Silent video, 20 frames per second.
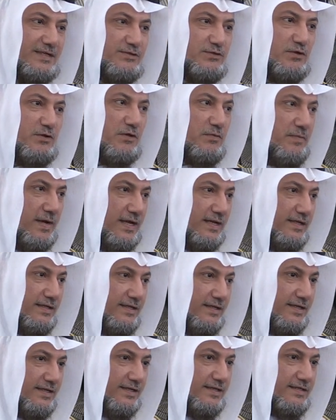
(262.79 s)
So
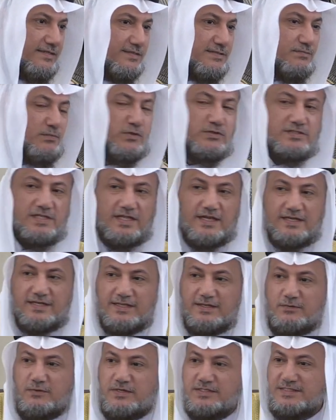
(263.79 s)
Luqman is most
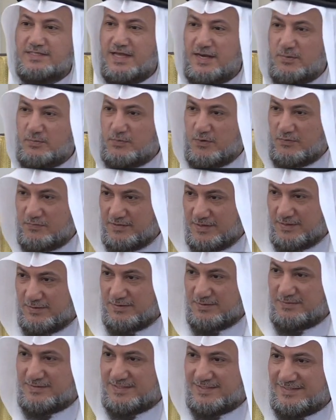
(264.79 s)
likely was not a prophet
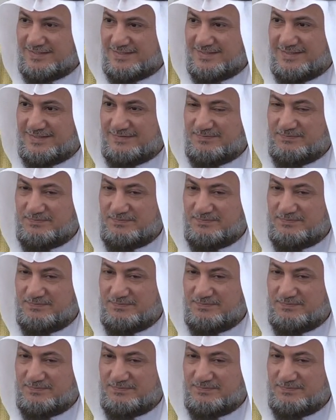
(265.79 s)
or a messenger.